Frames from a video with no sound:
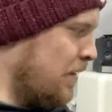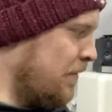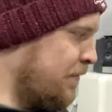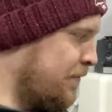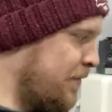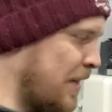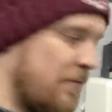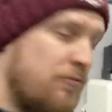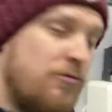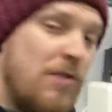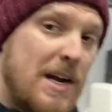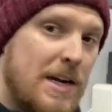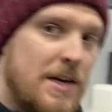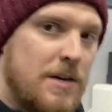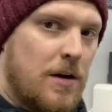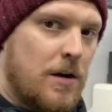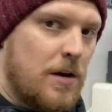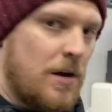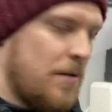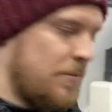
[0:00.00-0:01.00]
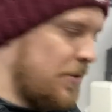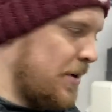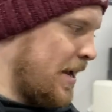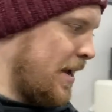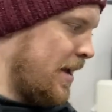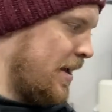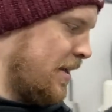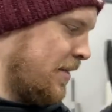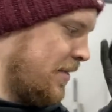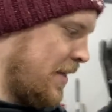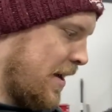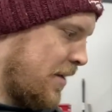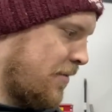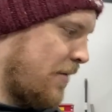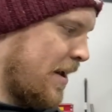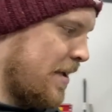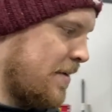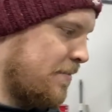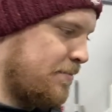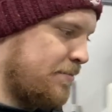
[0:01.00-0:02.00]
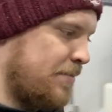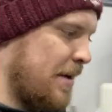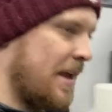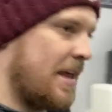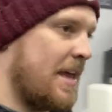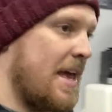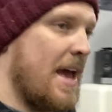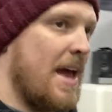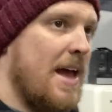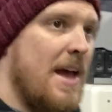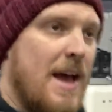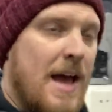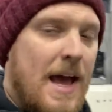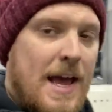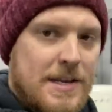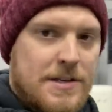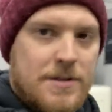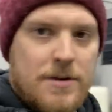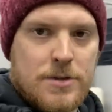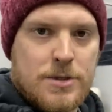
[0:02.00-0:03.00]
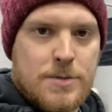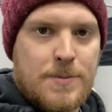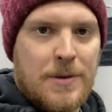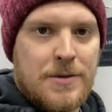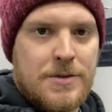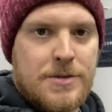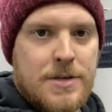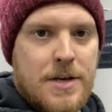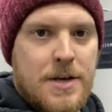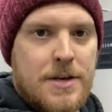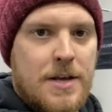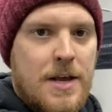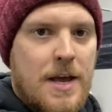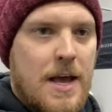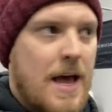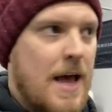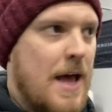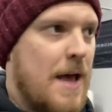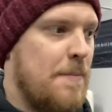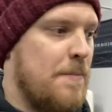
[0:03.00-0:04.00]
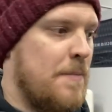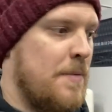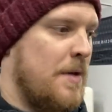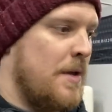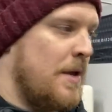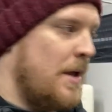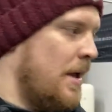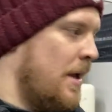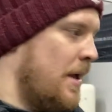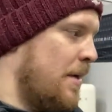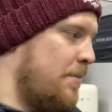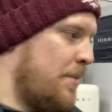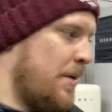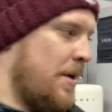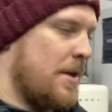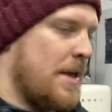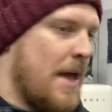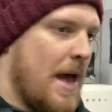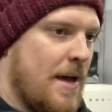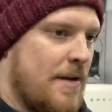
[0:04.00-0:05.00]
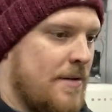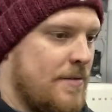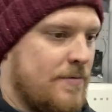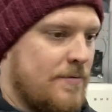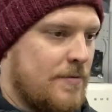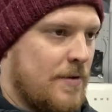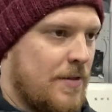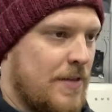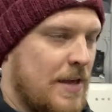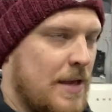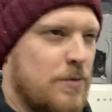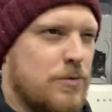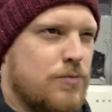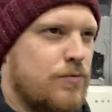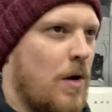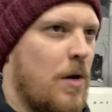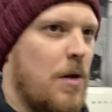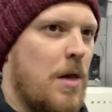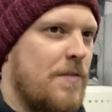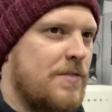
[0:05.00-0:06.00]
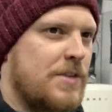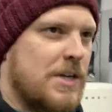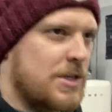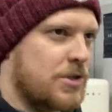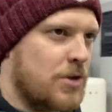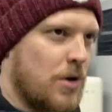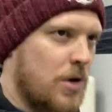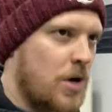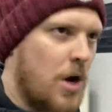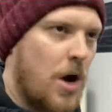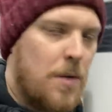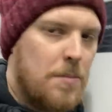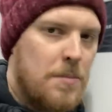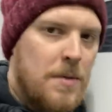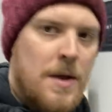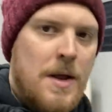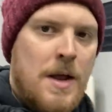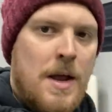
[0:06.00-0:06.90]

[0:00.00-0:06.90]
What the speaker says: They're really not a lot of money. They're a great bit of kit. It's not sponsored, but yeah, I think it was rolloverjigs.com.